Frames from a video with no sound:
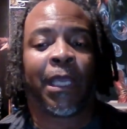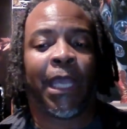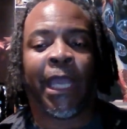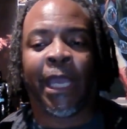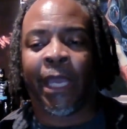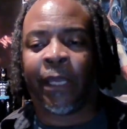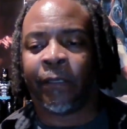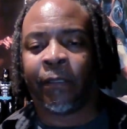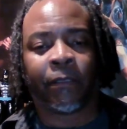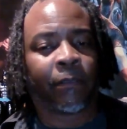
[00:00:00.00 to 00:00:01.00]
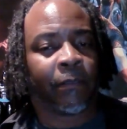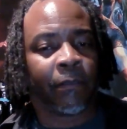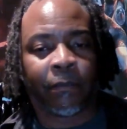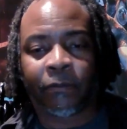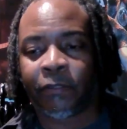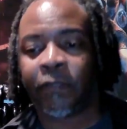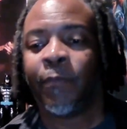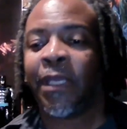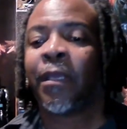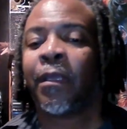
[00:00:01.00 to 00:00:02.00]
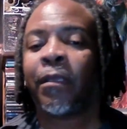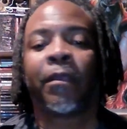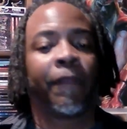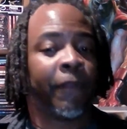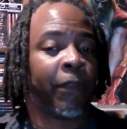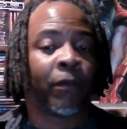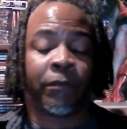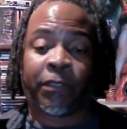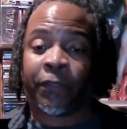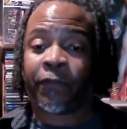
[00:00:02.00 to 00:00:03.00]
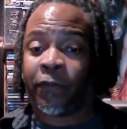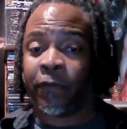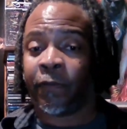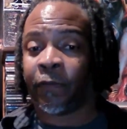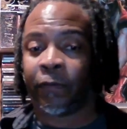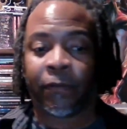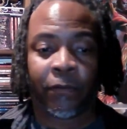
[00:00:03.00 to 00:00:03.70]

and to me they are just as